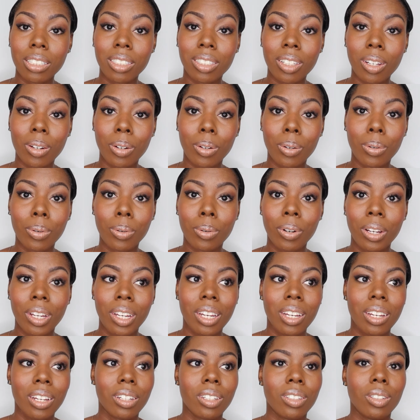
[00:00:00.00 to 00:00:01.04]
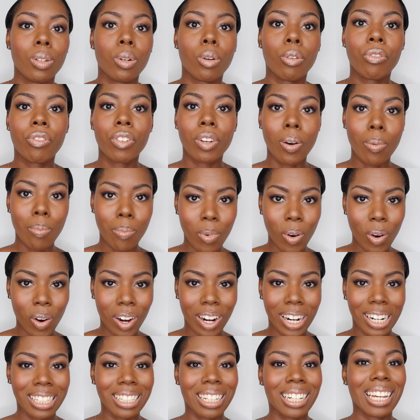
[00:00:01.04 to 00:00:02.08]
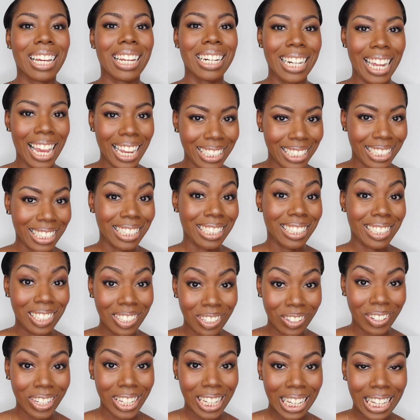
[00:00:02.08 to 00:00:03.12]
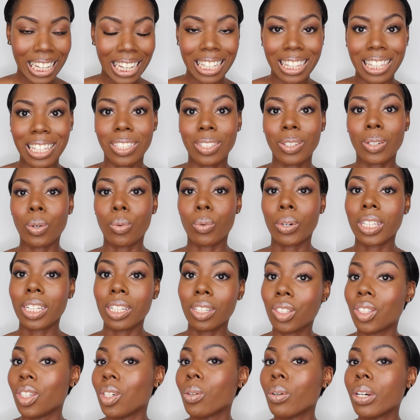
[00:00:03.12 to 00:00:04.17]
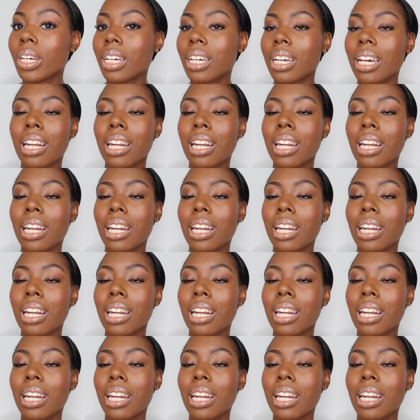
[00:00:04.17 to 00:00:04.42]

so you'll feel more connected to it, and then you'll really do it.